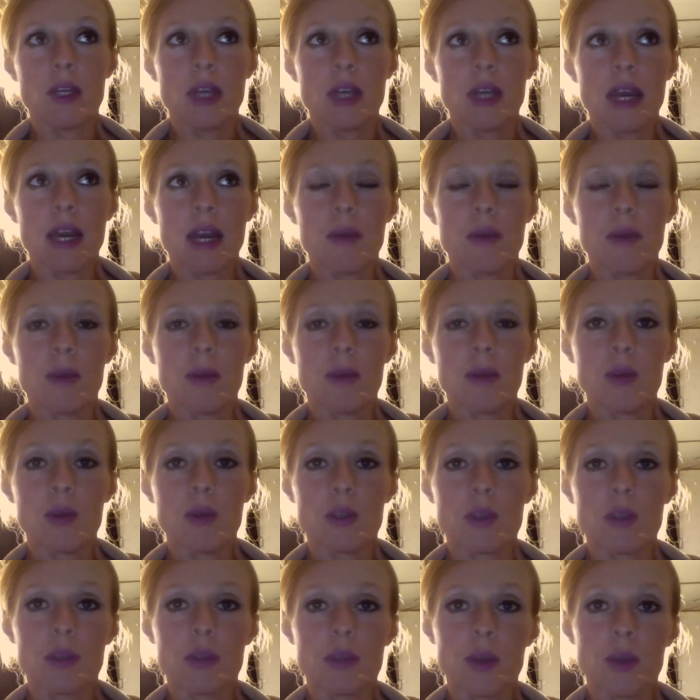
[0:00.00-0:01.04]
how my
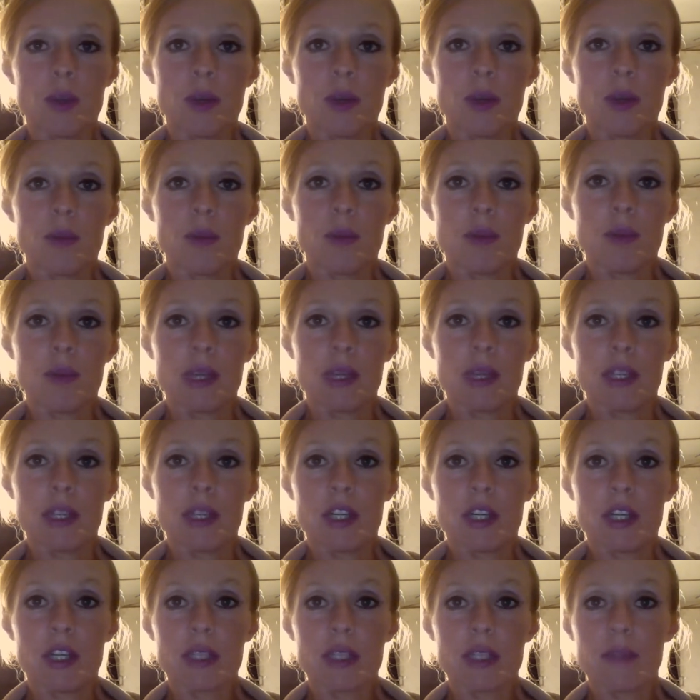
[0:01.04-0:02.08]
music was going with my
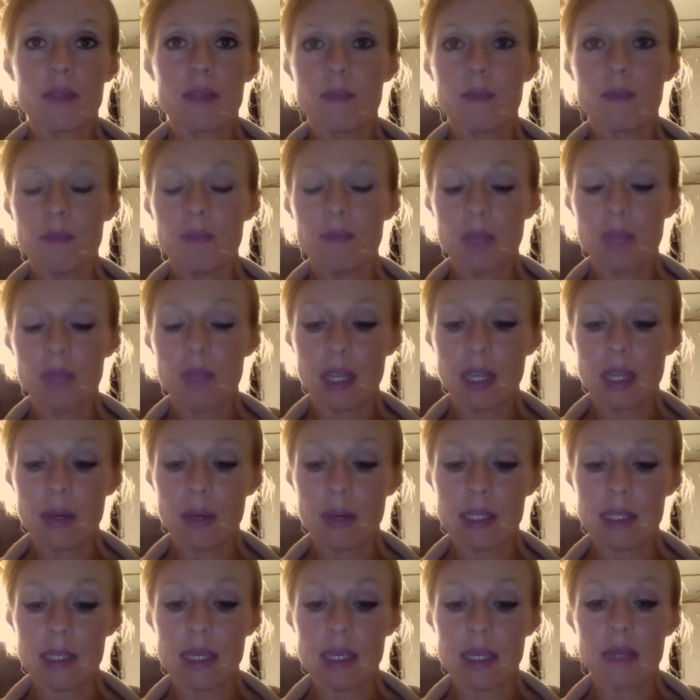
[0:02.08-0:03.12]
lyrics and how I
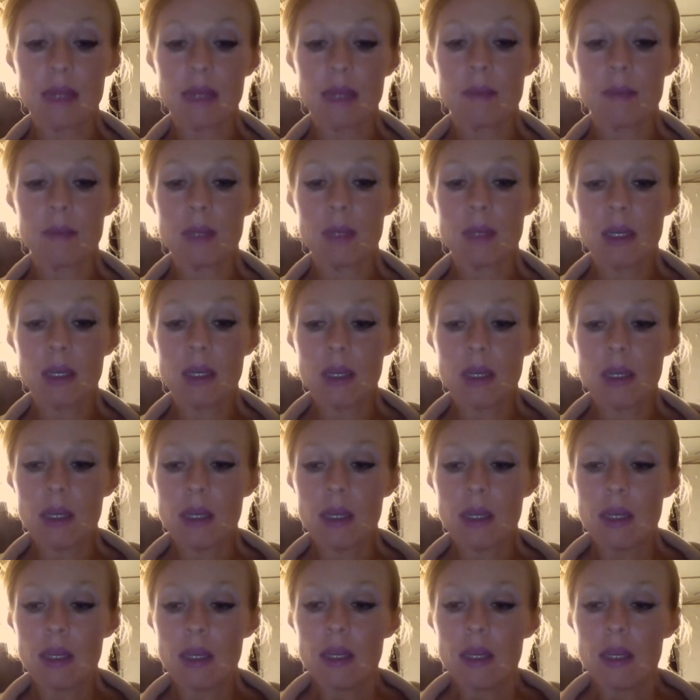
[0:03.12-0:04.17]
sang it.
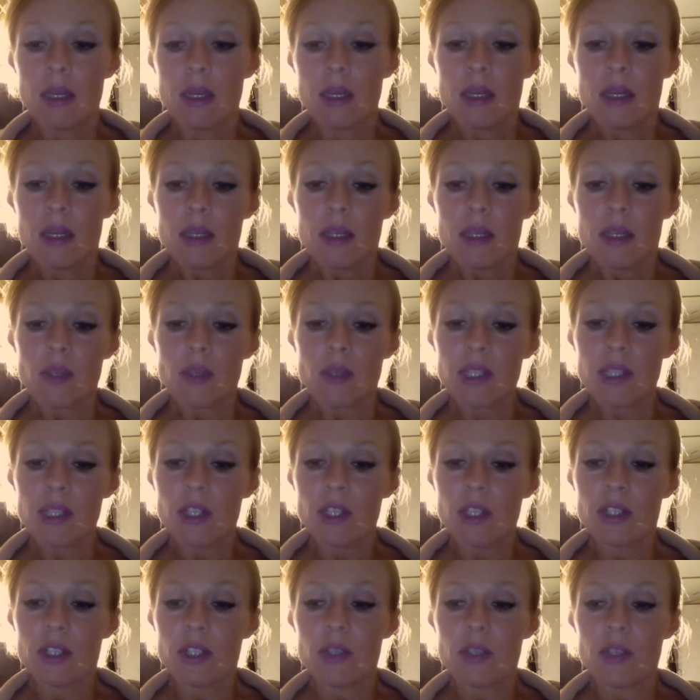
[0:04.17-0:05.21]
So I
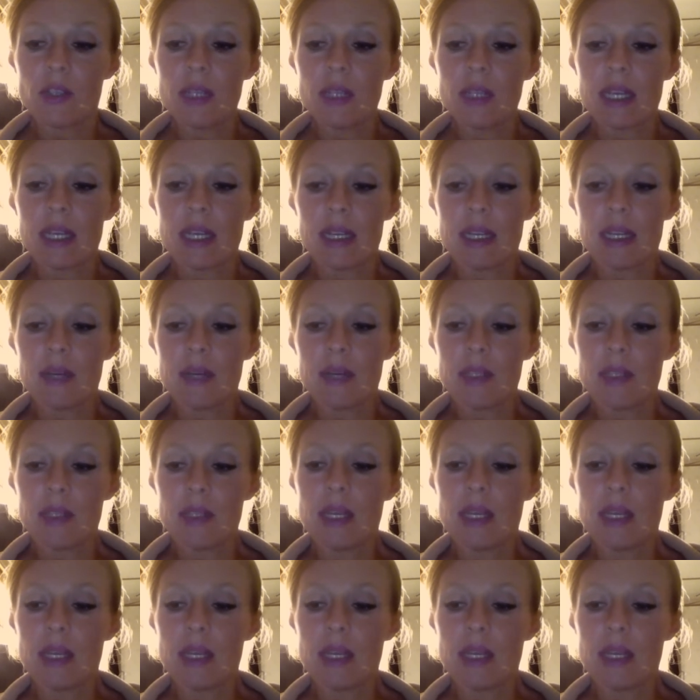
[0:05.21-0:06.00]
started doing that, and I was